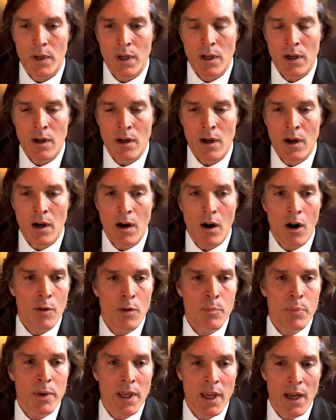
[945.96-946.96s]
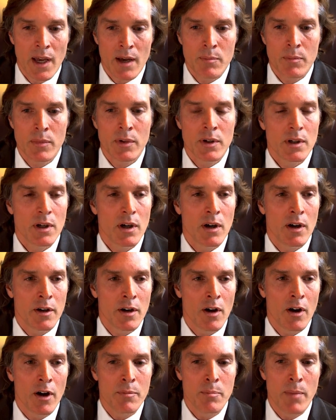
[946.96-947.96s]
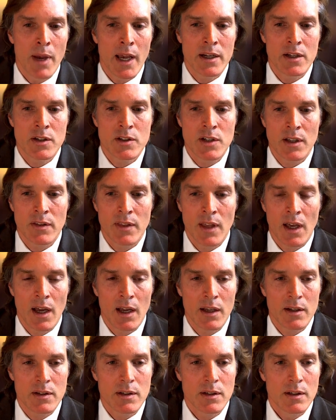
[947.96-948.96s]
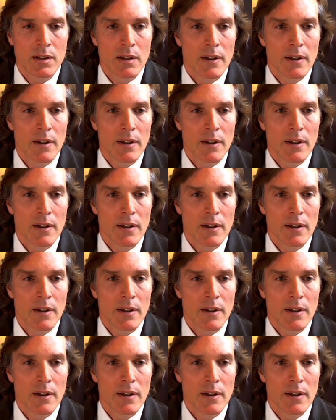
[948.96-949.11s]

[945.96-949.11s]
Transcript: RBM on managing that,